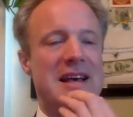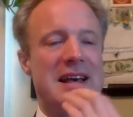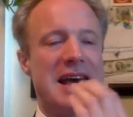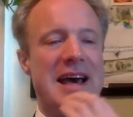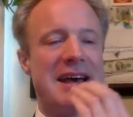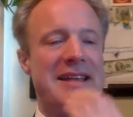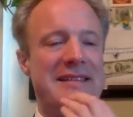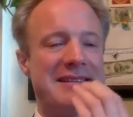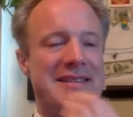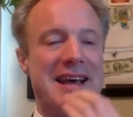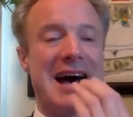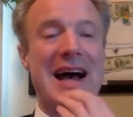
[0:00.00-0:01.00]

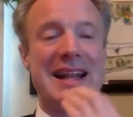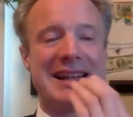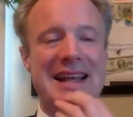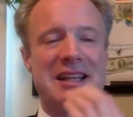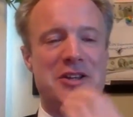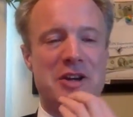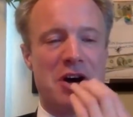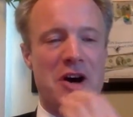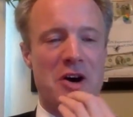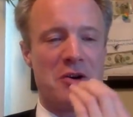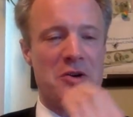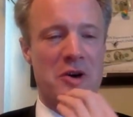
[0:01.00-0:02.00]
And I let
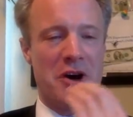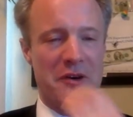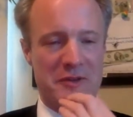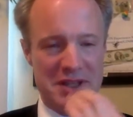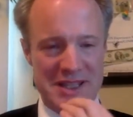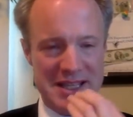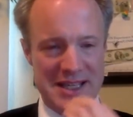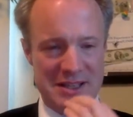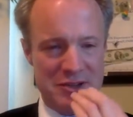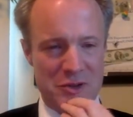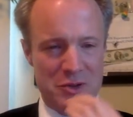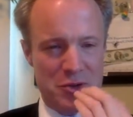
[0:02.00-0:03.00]
go of the
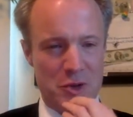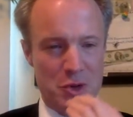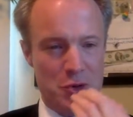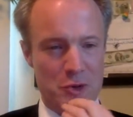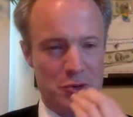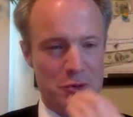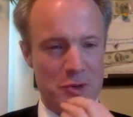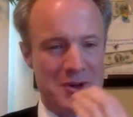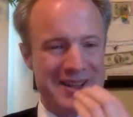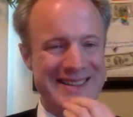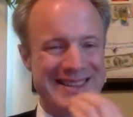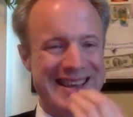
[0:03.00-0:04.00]
need to
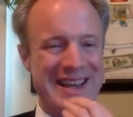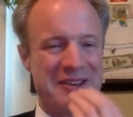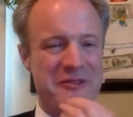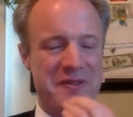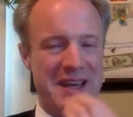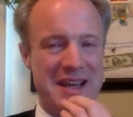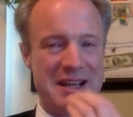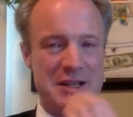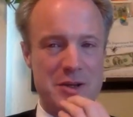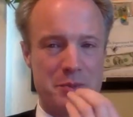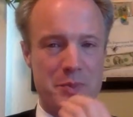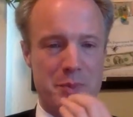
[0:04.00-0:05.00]
take
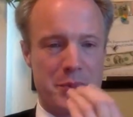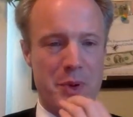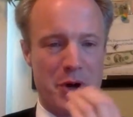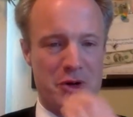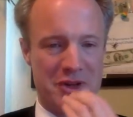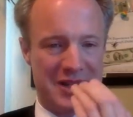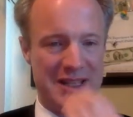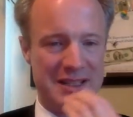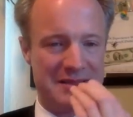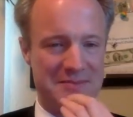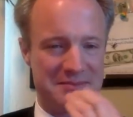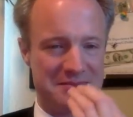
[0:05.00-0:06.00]
things personally.